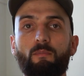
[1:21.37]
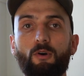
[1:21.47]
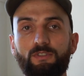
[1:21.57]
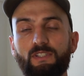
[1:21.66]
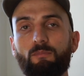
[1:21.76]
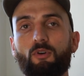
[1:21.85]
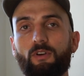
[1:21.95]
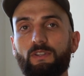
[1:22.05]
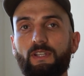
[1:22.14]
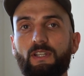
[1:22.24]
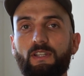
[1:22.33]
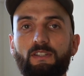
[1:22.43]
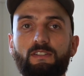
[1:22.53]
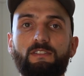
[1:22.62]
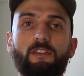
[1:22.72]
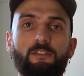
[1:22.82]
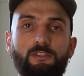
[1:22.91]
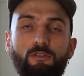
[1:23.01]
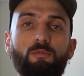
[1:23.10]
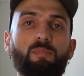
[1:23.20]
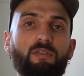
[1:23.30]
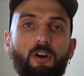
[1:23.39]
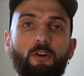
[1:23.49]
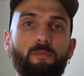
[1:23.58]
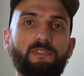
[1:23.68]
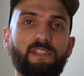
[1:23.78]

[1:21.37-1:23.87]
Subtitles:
most importantly is the two probes